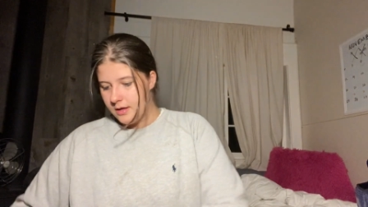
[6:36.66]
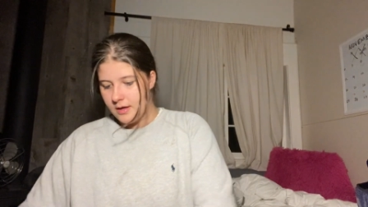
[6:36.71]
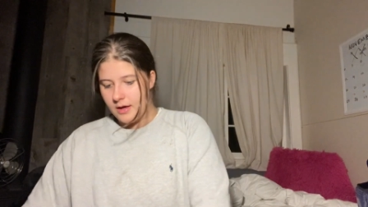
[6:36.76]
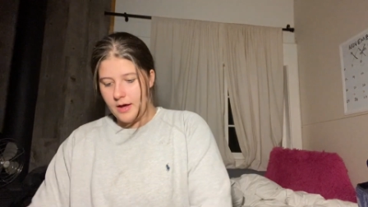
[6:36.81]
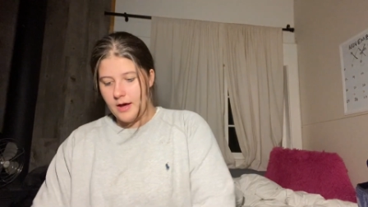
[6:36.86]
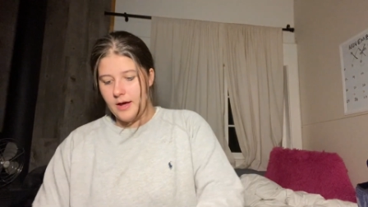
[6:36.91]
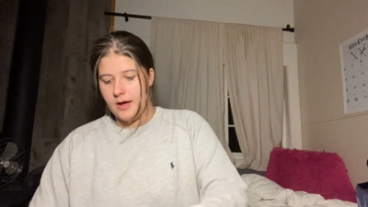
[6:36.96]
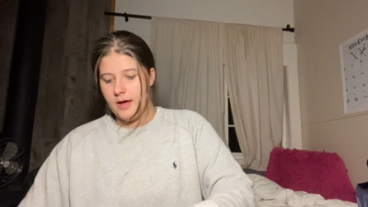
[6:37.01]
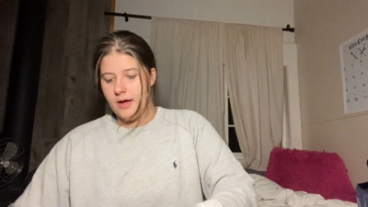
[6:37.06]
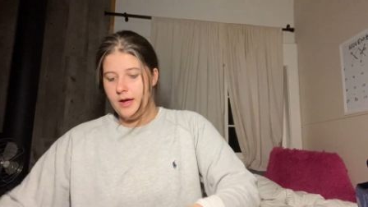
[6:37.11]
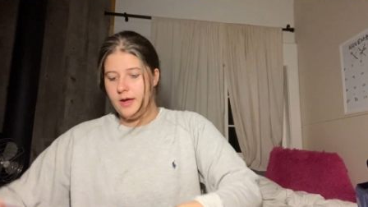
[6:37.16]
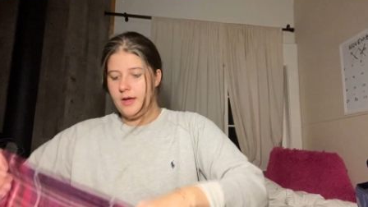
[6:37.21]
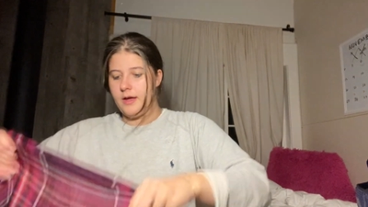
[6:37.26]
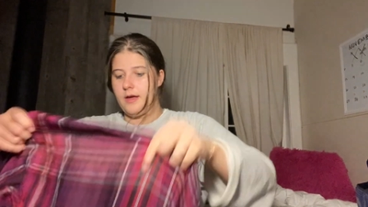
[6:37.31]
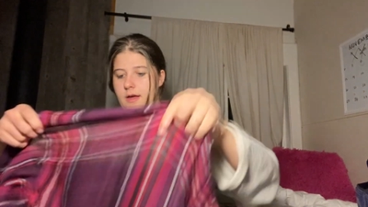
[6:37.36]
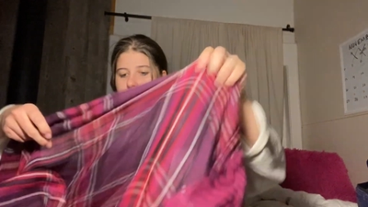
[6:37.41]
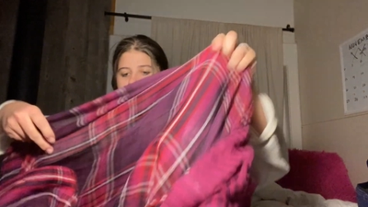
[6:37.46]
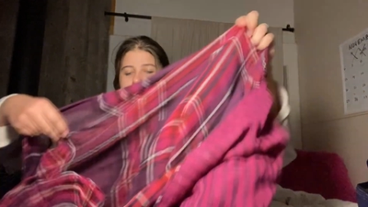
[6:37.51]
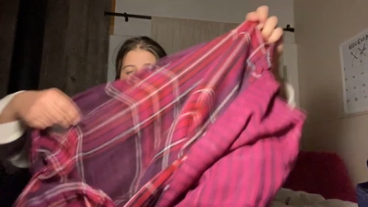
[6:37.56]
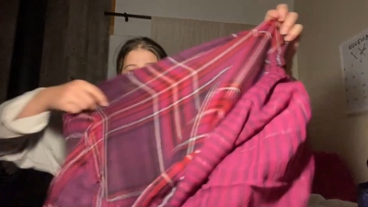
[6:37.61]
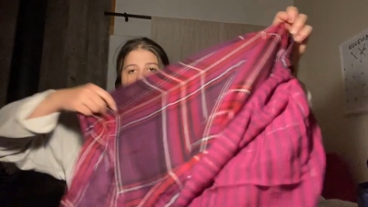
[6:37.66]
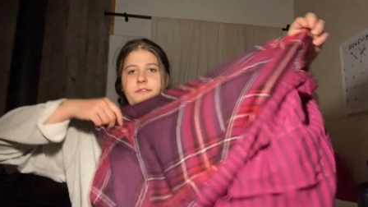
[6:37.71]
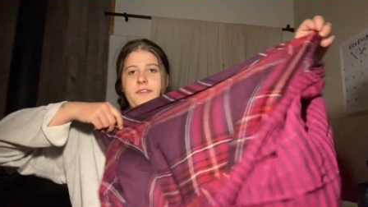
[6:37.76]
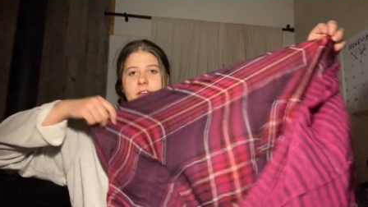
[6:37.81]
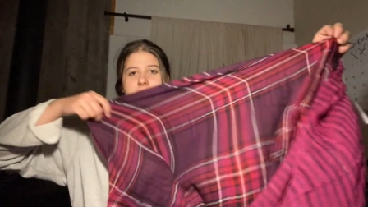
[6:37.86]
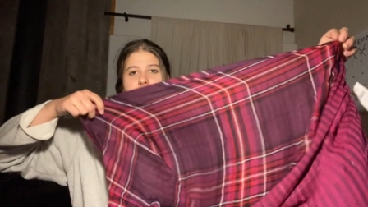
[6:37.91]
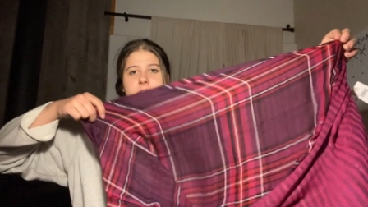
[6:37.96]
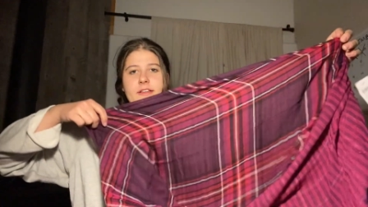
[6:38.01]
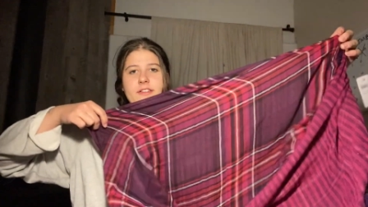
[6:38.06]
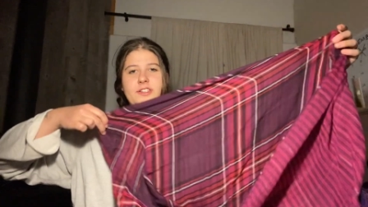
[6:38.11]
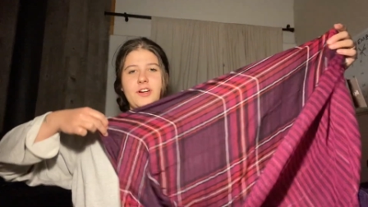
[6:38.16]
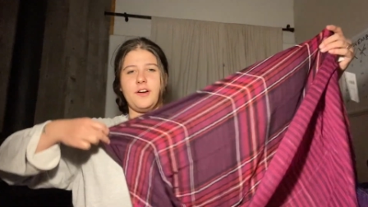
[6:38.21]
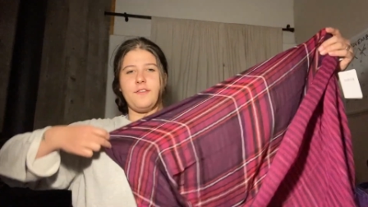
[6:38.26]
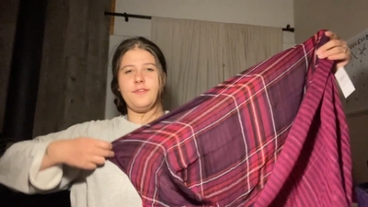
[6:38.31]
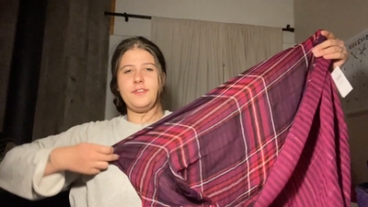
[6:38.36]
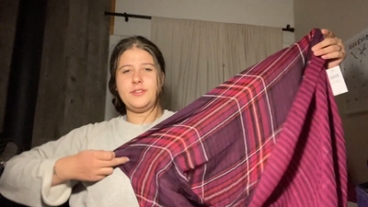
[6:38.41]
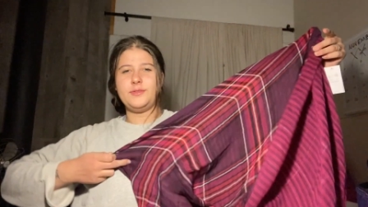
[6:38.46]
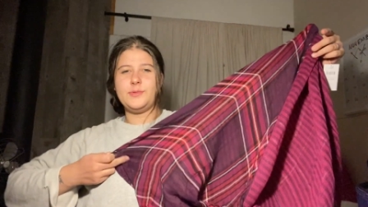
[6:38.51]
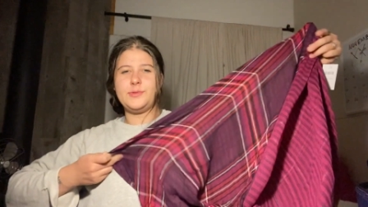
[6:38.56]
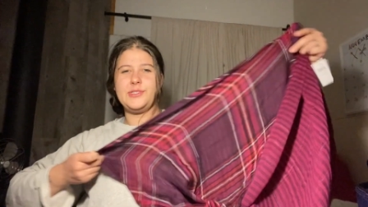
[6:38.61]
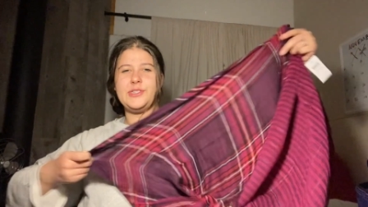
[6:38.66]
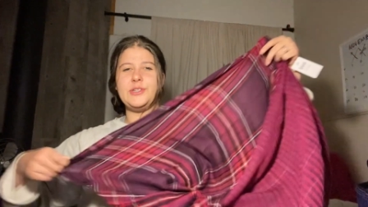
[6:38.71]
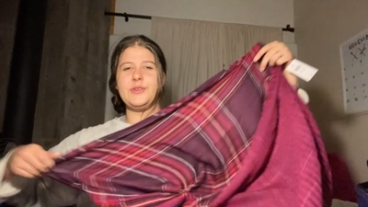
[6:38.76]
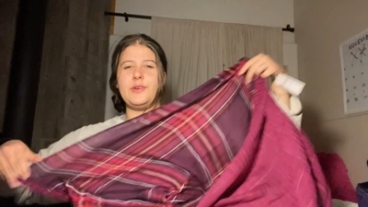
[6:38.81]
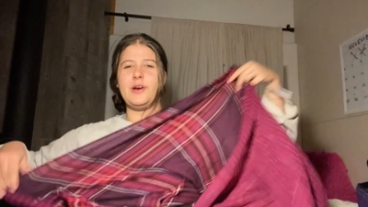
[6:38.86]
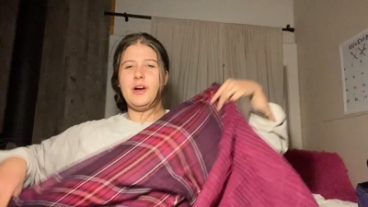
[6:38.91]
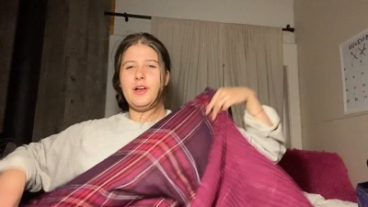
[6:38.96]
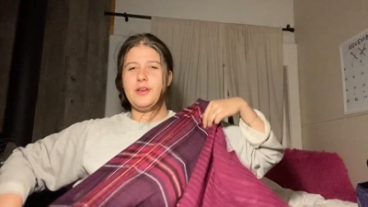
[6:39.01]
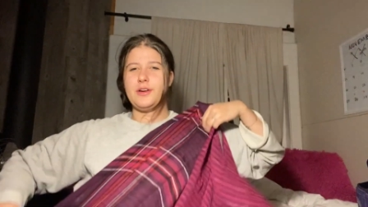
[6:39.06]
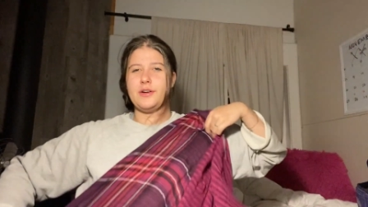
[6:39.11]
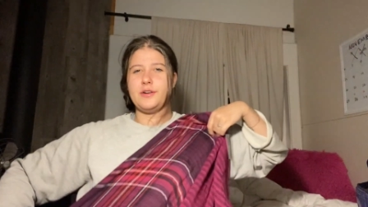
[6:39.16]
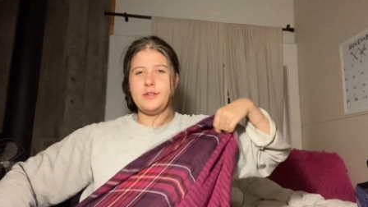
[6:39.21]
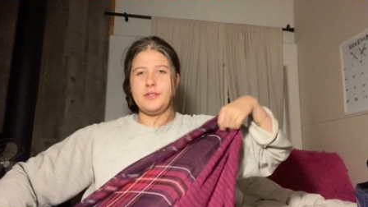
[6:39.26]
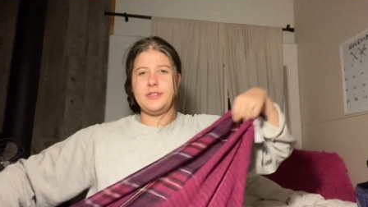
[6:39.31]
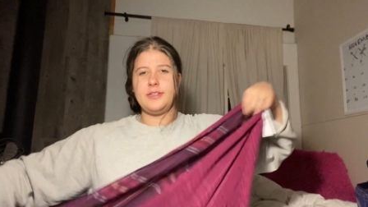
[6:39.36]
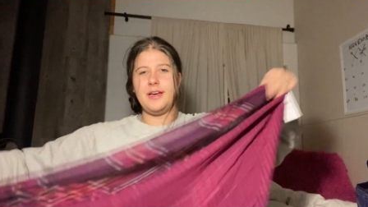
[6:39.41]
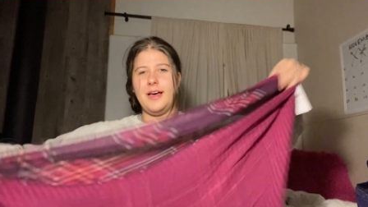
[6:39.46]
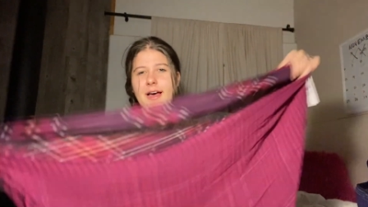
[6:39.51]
uh, infinity scarf. This was $2.